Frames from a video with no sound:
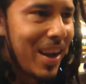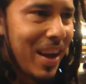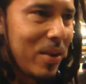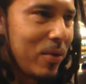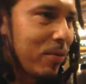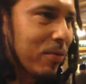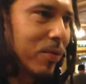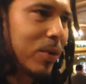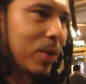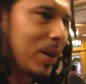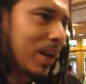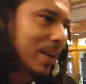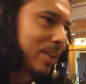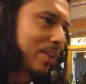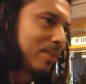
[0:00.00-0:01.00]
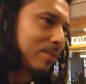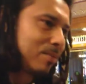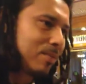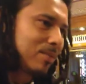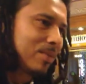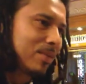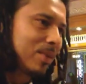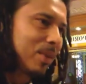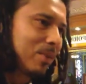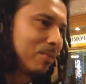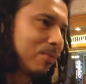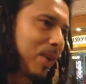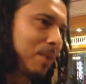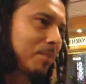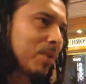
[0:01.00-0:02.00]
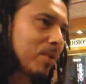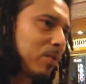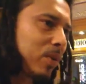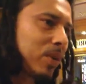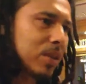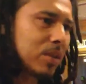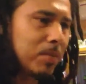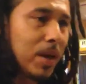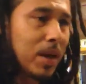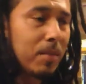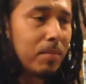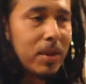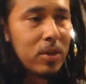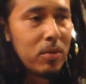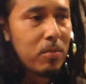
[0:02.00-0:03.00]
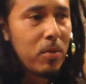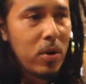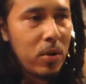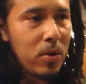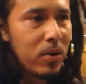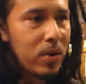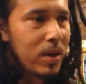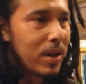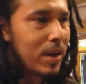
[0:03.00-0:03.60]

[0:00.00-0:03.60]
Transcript: I don't feel like you can find me in one spot. I'm at the mall.